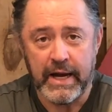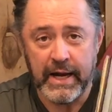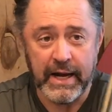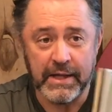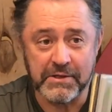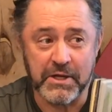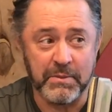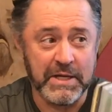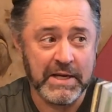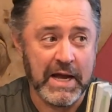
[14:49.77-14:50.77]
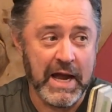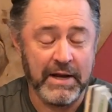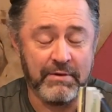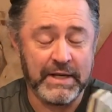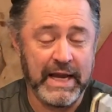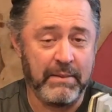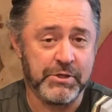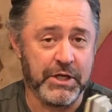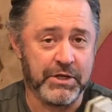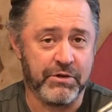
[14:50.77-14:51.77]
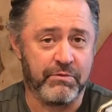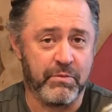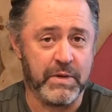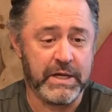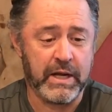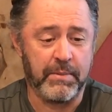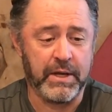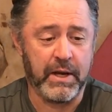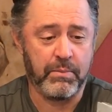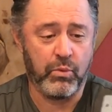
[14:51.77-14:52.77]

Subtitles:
there's going to be kind of a game changer for me coming up